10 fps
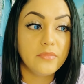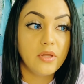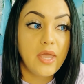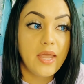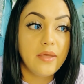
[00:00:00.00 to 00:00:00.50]

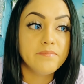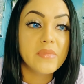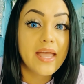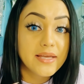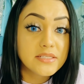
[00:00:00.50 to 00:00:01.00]
Okay.
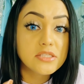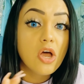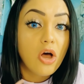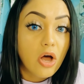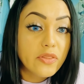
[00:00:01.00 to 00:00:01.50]
Hence,
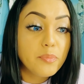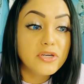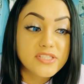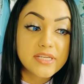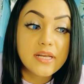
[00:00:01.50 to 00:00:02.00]
the
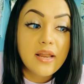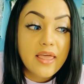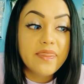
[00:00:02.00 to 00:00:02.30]
person